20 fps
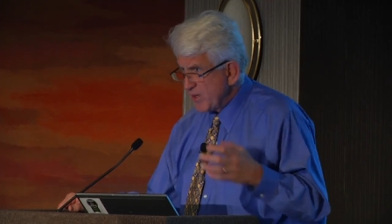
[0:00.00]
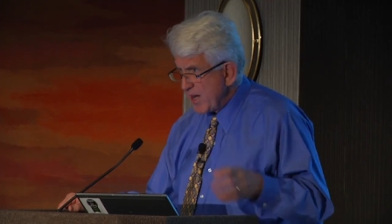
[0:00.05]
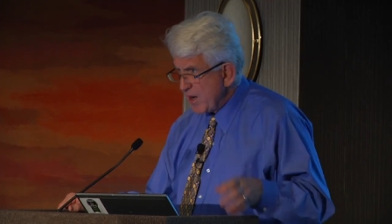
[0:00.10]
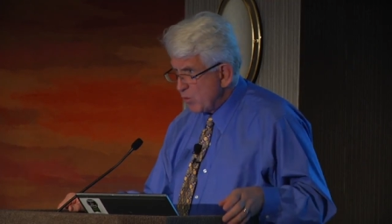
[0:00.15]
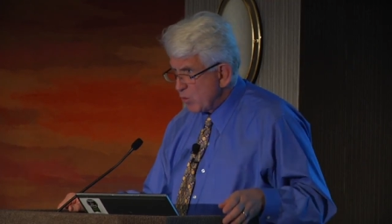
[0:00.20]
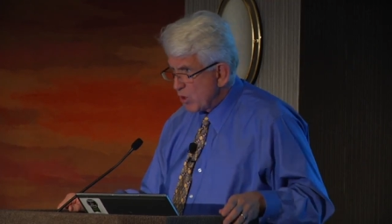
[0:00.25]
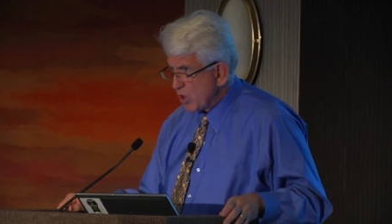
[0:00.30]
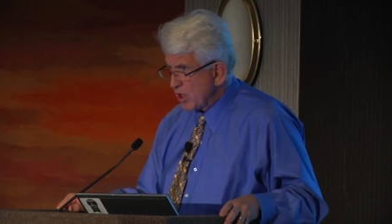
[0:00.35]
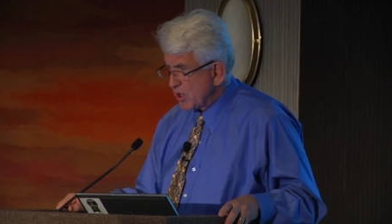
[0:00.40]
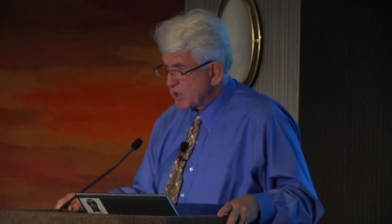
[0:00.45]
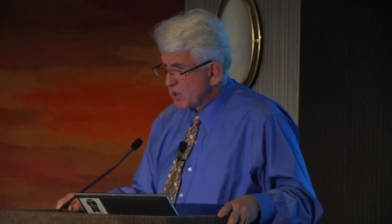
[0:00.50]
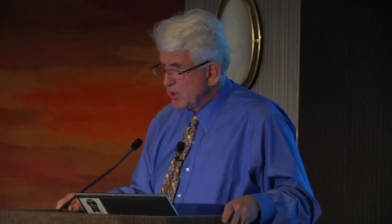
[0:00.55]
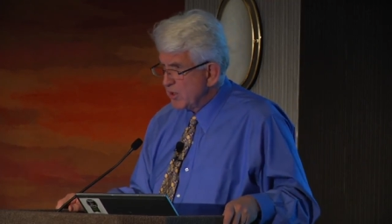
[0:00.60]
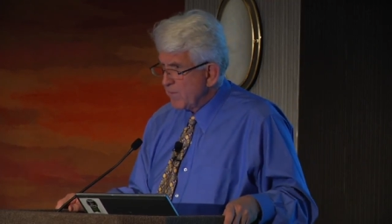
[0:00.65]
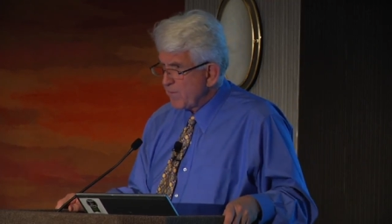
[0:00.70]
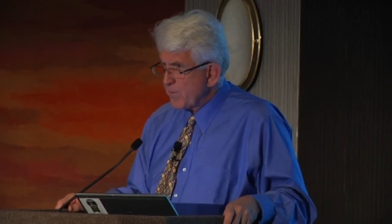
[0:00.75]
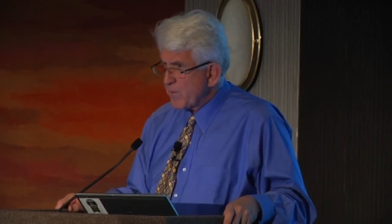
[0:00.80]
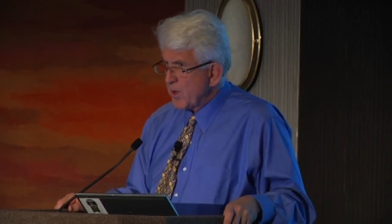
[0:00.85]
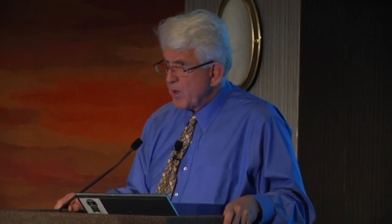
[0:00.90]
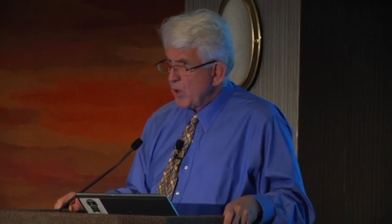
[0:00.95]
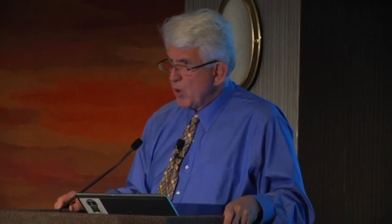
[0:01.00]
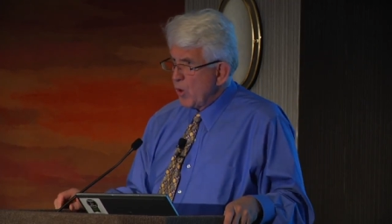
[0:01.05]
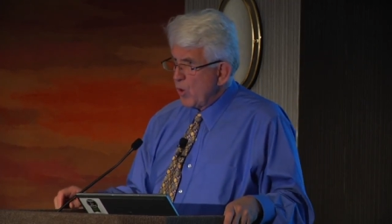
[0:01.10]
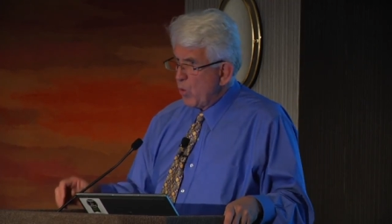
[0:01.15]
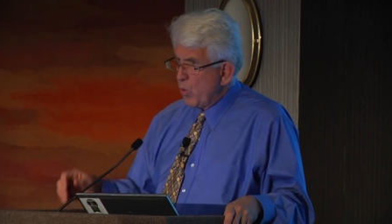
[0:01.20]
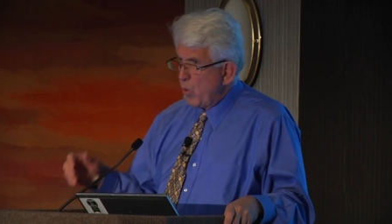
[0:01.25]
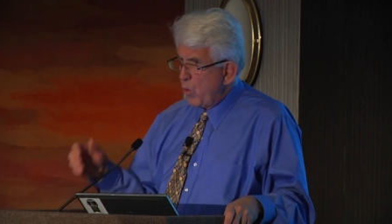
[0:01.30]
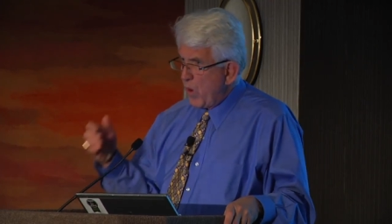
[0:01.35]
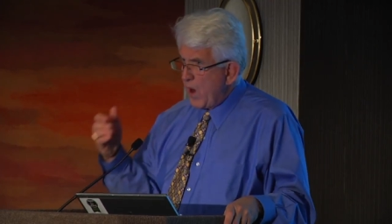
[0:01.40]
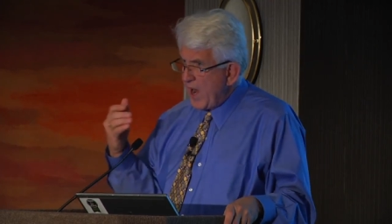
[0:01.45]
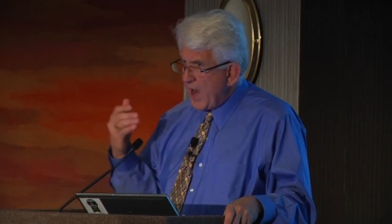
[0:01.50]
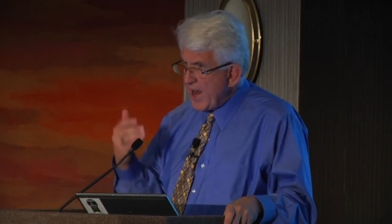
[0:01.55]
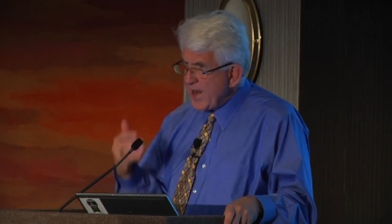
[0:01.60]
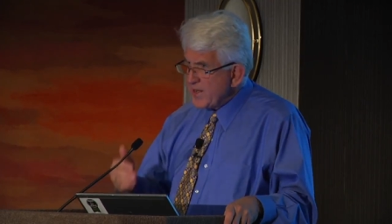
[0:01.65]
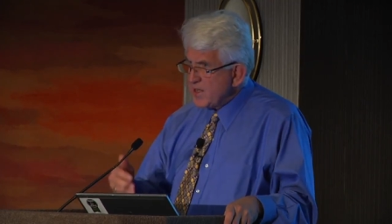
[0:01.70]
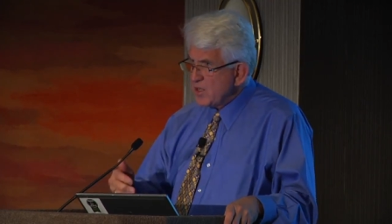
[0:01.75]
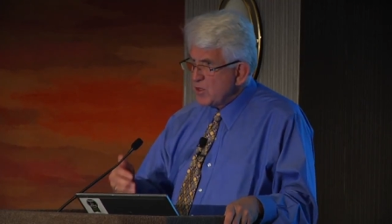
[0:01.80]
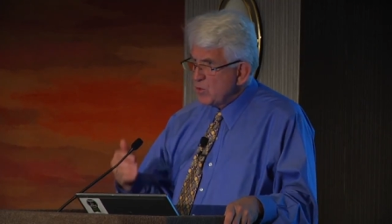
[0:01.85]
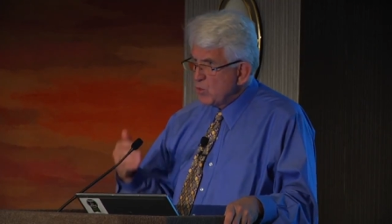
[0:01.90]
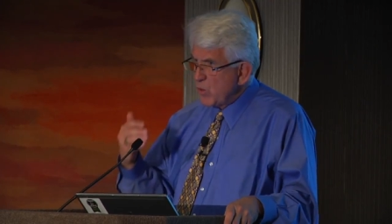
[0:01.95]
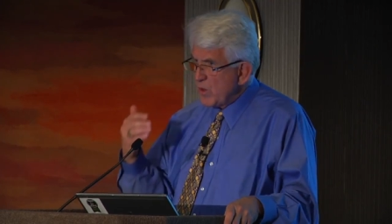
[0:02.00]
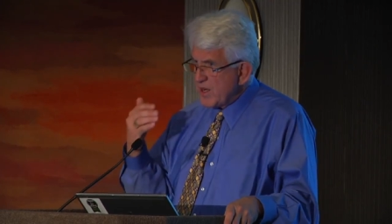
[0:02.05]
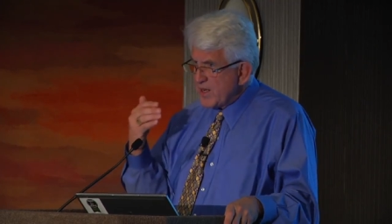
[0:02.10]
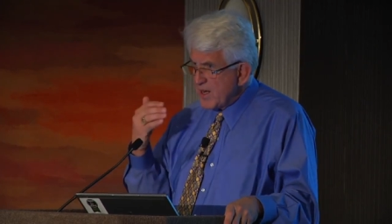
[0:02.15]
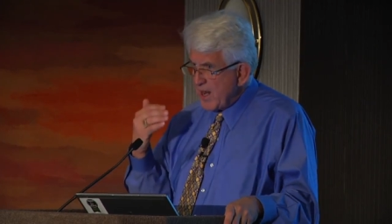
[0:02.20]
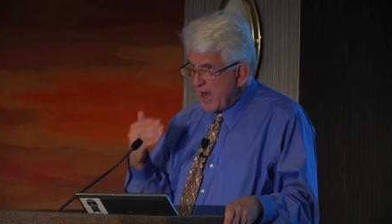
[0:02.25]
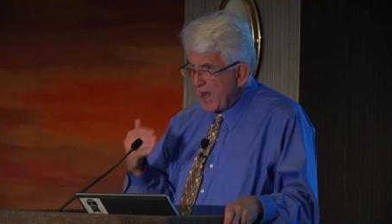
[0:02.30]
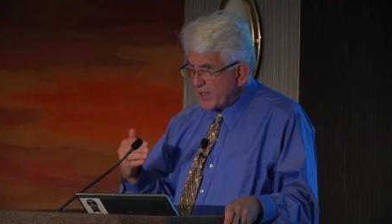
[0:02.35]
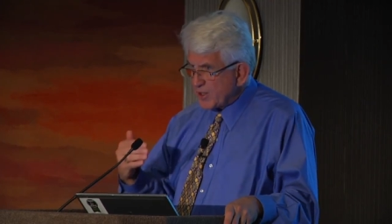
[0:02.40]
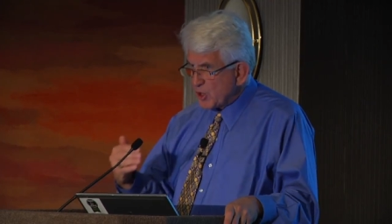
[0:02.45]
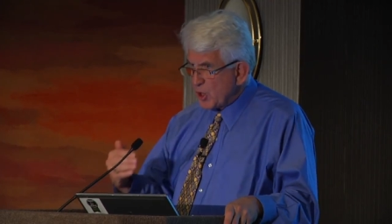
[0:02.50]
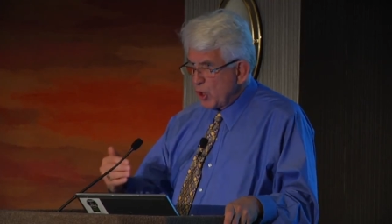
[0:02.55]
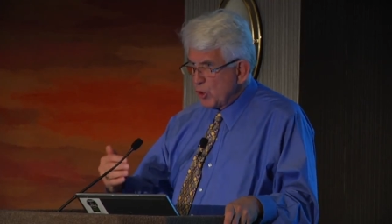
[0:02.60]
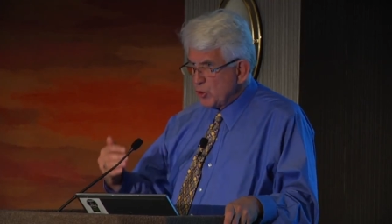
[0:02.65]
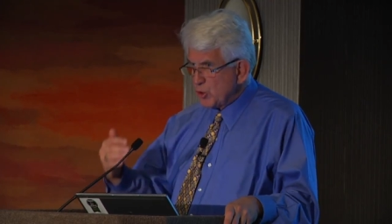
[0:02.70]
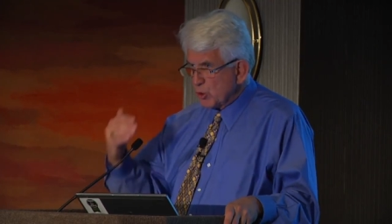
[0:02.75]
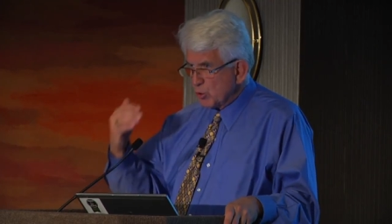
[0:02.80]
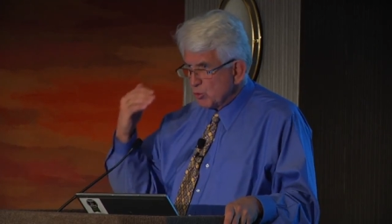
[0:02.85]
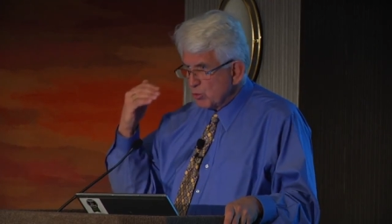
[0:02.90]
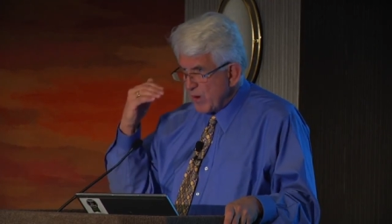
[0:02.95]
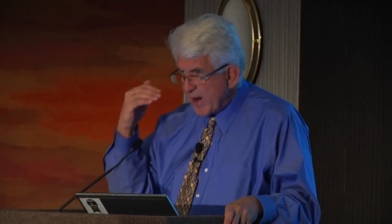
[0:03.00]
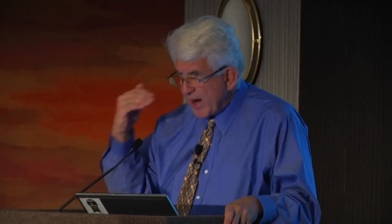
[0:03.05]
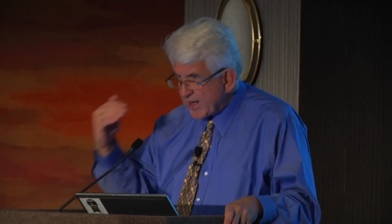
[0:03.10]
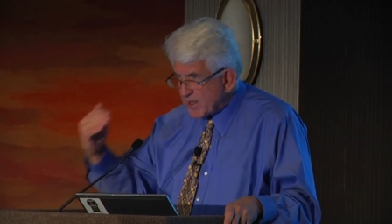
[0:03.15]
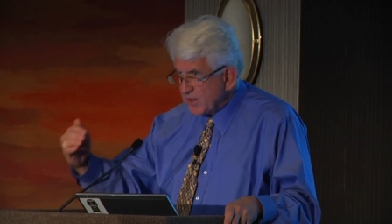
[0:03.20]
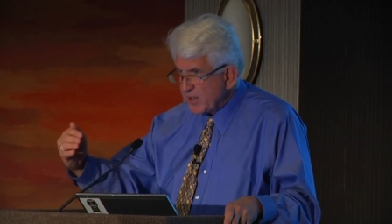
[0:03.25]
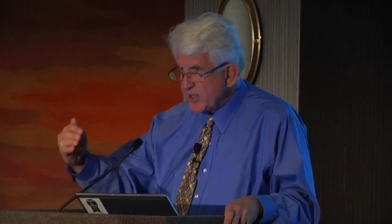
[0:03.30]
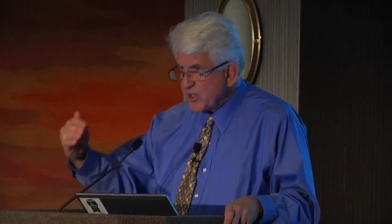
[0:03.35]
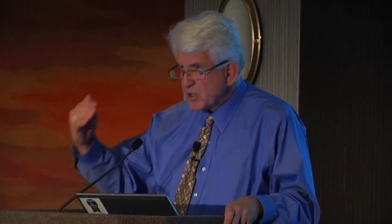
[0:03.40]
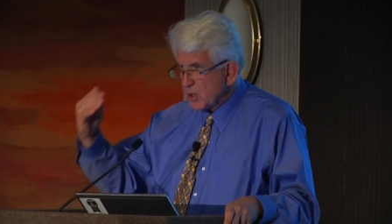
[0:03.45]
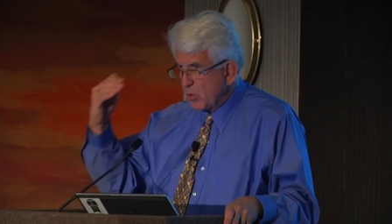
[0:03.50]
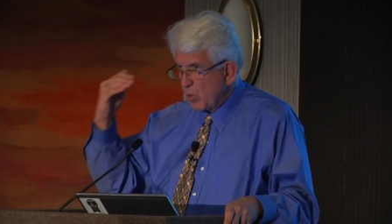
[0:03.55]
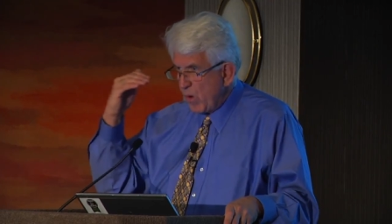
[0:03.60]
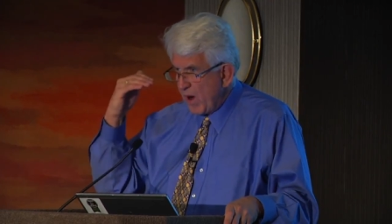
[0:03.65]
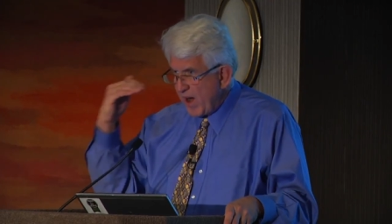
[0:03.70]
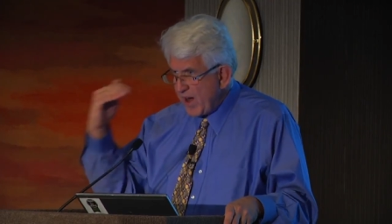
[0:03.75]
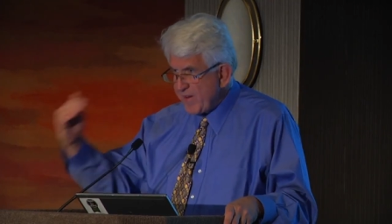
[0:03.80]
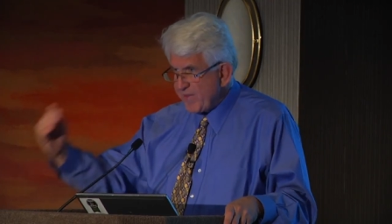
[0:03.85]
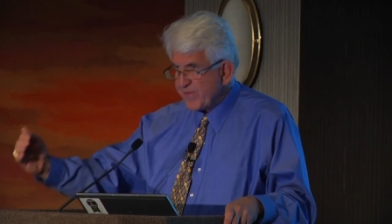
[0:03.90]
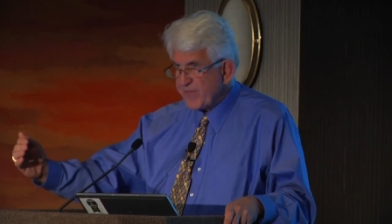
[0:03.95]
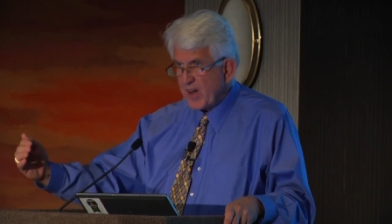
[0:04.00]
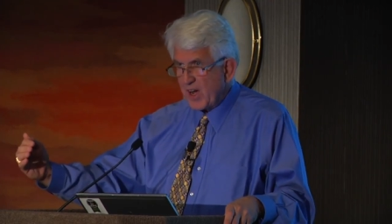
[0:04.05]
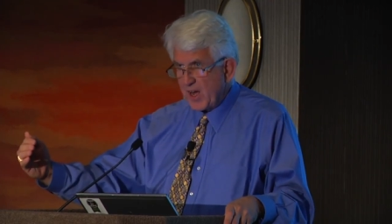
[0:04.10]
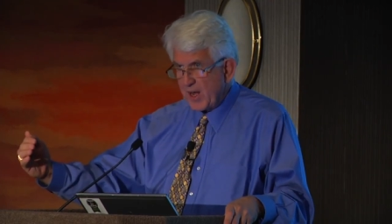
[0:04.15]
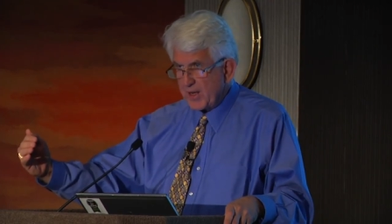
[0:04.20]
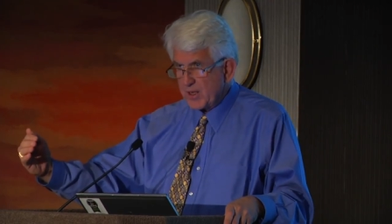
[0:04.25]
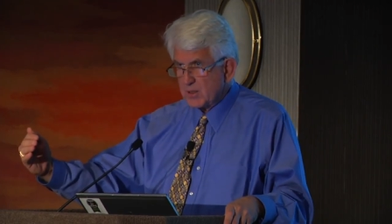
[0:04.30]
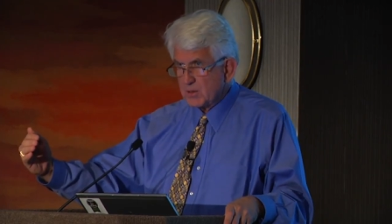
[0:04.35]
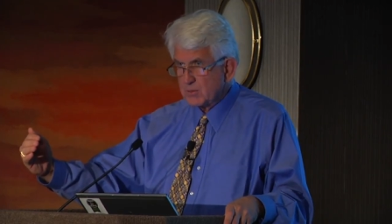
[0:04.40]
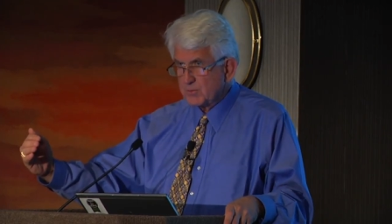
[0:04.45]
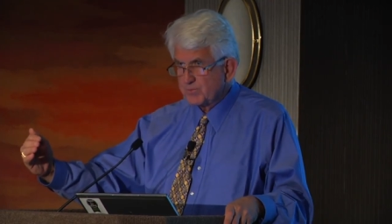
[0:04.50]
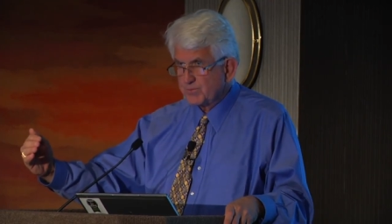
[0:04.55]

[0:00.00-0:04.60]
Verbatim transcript: network, why did we not go directly to Wi-Fi?